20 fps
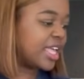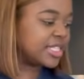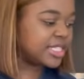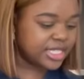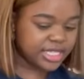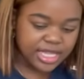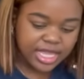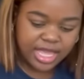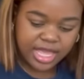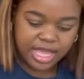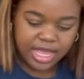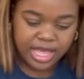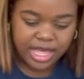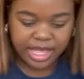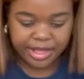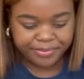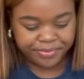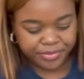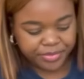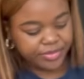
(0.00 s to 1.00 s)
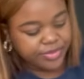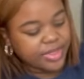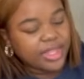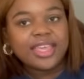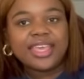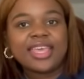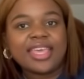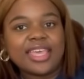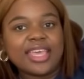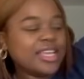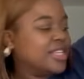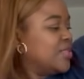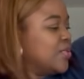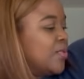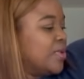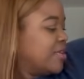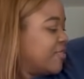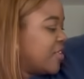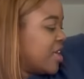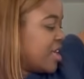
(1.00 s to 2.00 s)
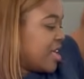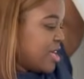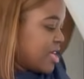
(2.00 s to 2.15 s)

I just wanted to say a big thank you to